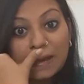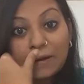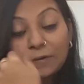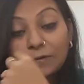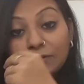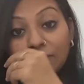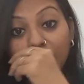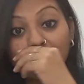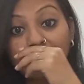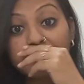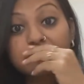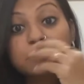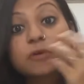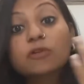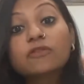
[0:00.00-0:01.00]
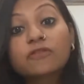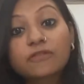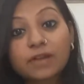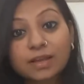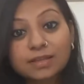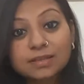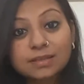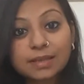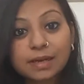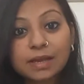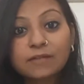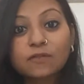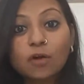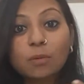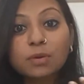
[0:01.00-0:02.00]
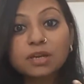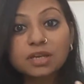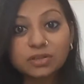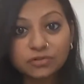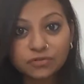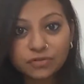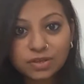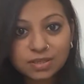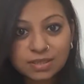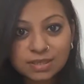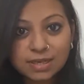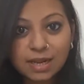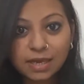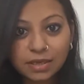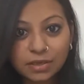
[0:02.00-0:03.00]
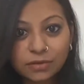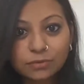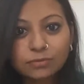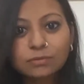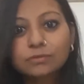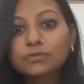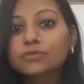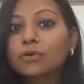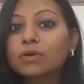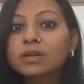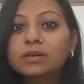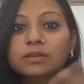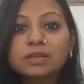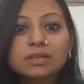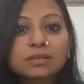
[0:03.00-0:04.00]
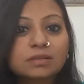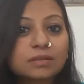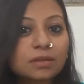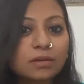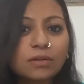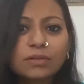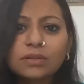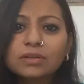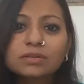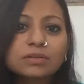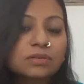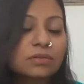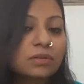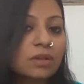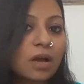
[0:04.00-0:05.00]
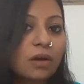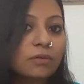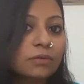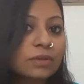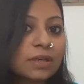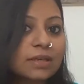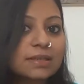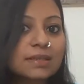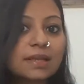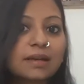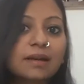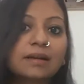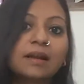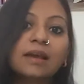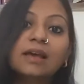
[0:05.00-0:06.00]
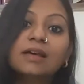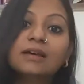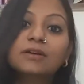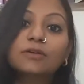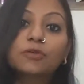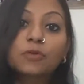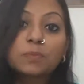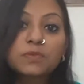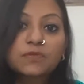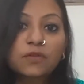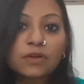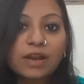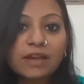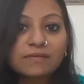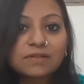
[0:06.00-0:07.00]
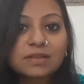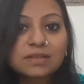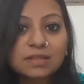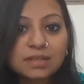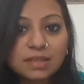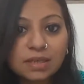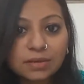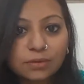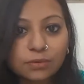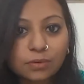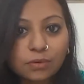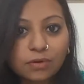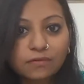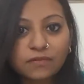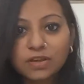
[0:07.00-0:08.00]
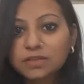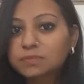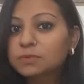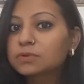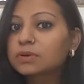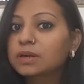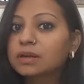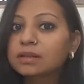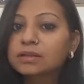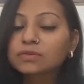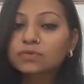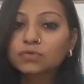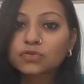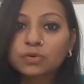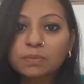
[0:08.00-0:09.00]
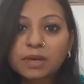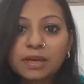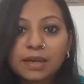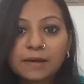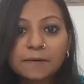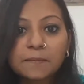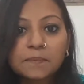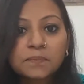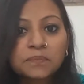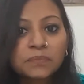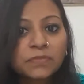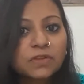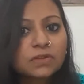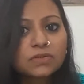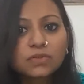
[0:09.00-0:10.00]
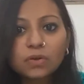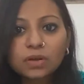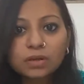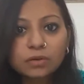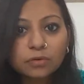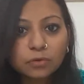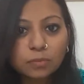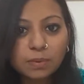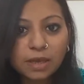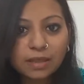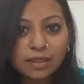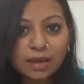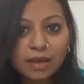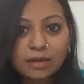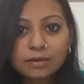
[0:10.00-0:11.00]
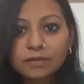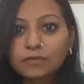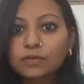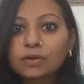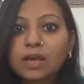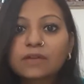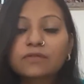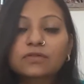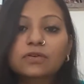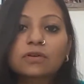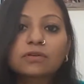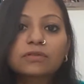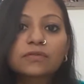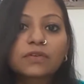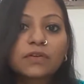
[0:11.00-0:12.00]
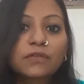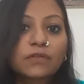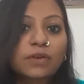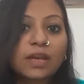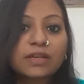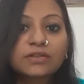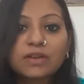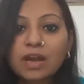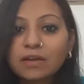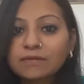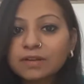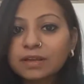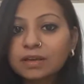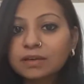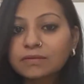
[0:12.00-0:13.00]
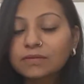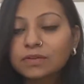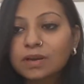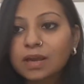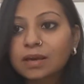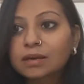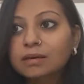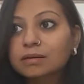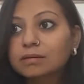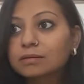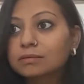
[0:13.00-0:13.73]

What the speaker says: out, find more friends that have common interests like you, join these. Nowadays there are groups for every city, on Facebook and other social media. So join a group like that. If you like photography, if you like traveling, if you like